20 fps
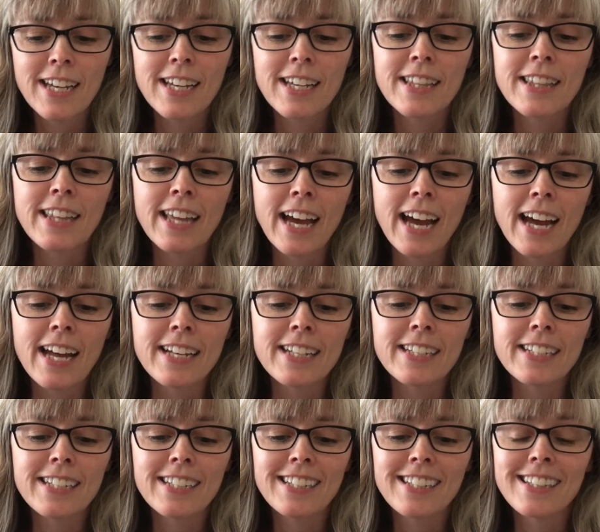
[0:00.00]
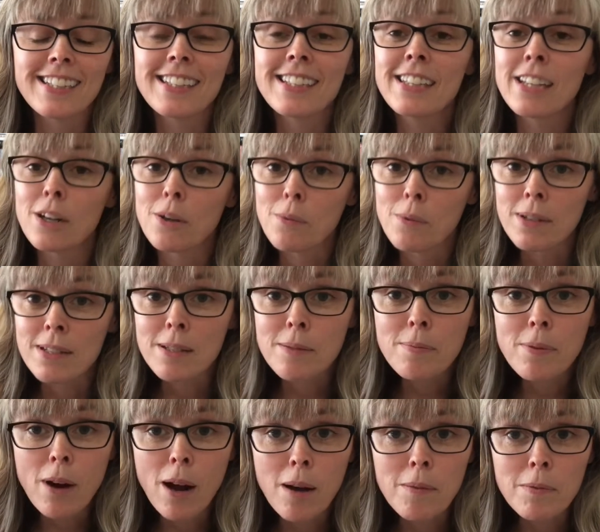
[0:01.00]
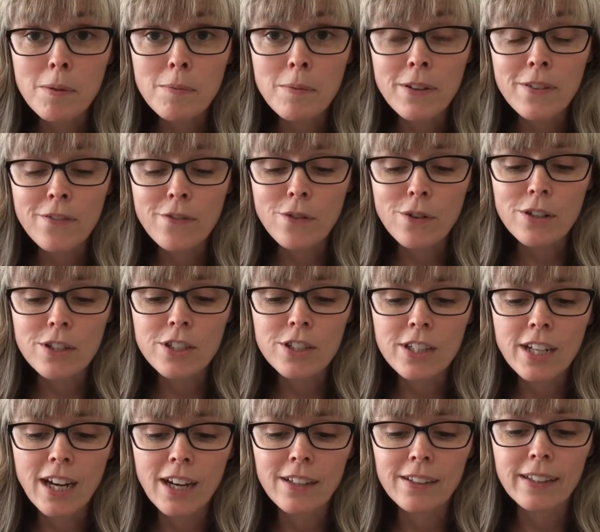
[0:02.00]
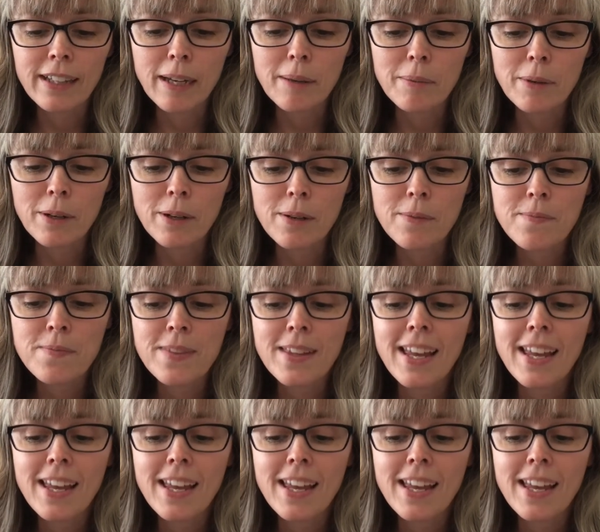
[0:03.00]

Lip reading: that there was a problem with forced child labor